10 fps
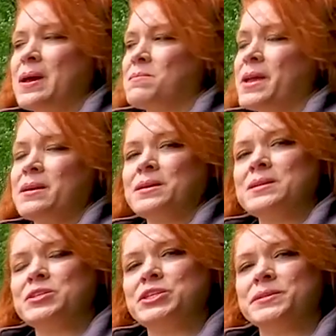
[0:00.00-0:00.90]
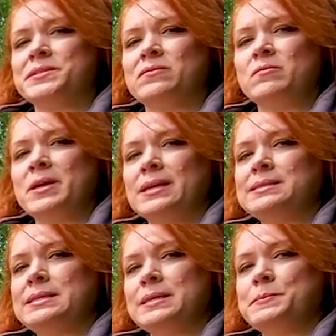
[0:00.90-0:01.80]
I'm now going to share some of my
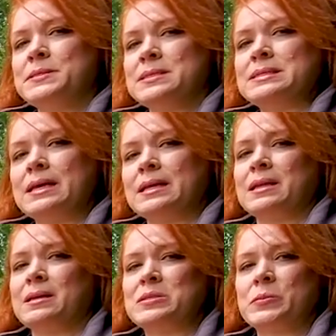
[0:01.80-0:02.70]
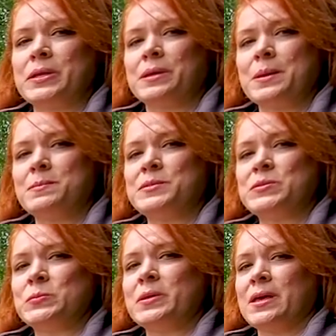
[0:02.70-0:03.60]
tips and techniques when it comes
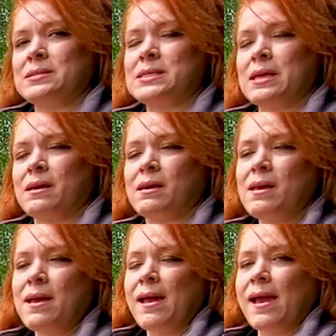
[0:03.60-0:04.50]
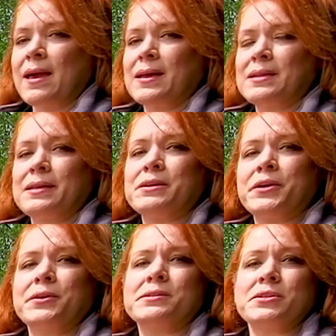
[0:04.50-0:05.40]
to painting. And I
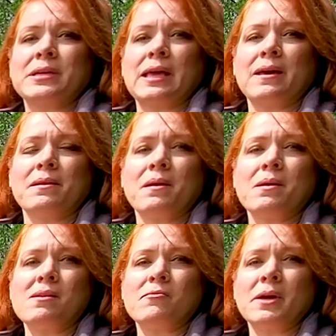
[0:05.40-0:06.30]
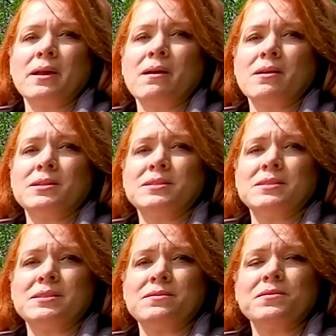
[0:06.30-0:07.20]
encourage, again, all of my
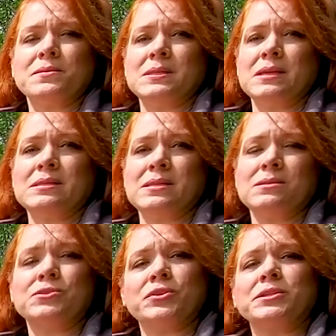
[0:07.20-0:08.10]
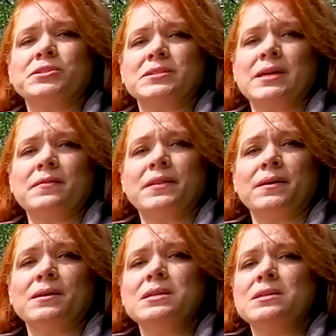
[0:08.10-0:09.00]
artists, enthusiasts, and instructors out
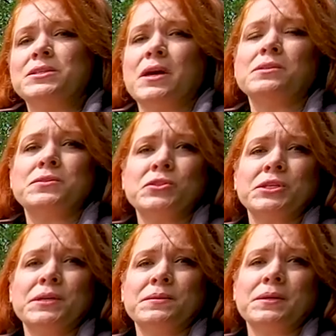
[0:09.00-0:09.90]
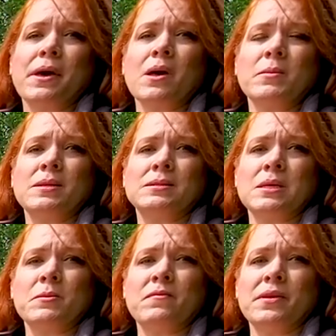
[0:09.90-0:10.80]
there to also share in the comments
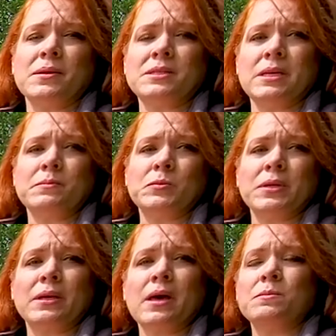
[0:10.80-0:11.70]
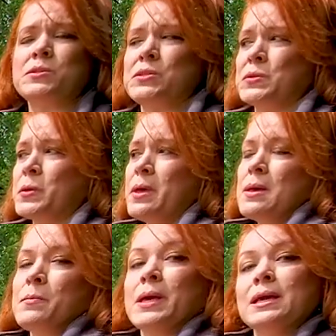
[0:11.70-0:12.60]
some of their tips when it comes to
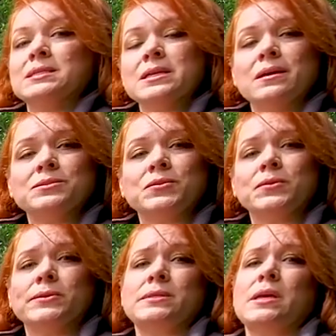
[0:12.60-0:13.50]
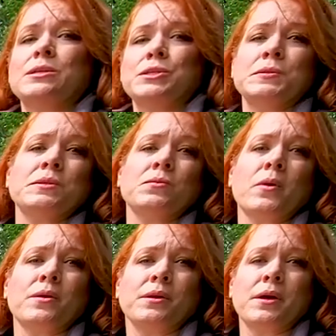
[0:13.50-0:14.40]
painting outdoors and using
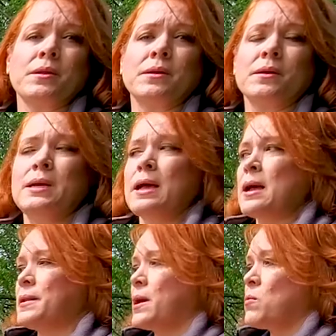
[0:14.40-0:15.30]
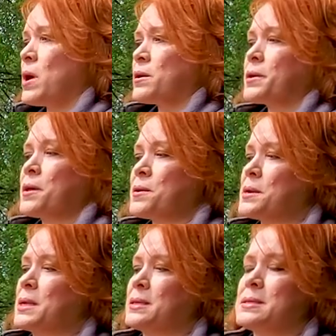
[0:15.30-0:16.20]
watercolor. Now,
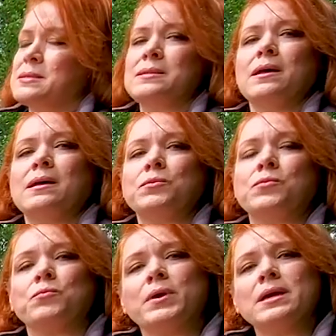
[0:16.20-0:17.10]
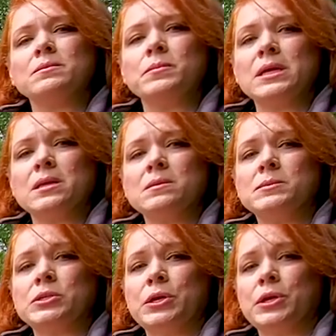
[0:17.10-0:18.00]
watercolor is a great medium
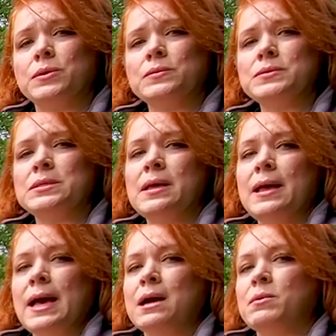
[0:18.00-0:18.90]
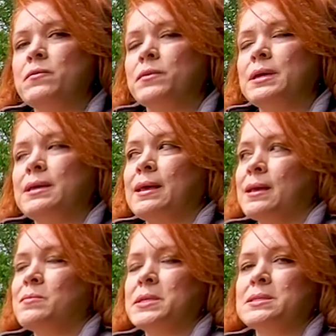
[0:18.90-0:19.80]
to use. However, it
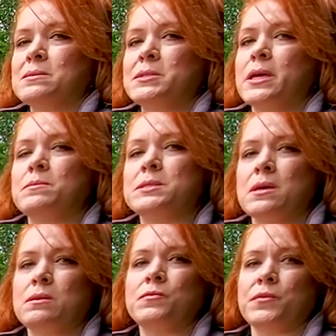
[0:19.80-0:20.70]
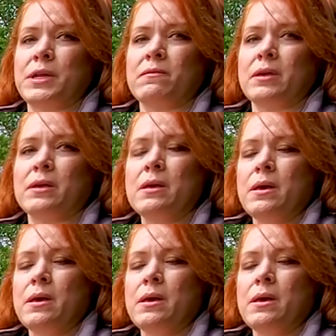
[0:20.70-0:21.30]
can be sometimes unforgiving.